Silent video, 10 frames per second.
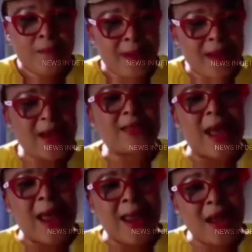Because
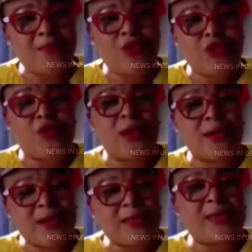I am sure
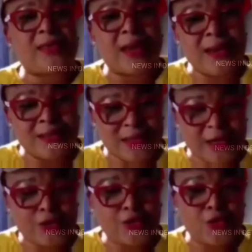that this is an
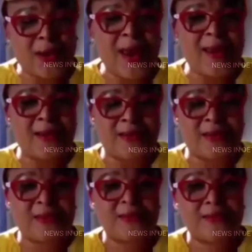international
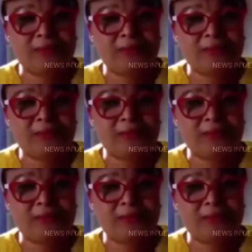case.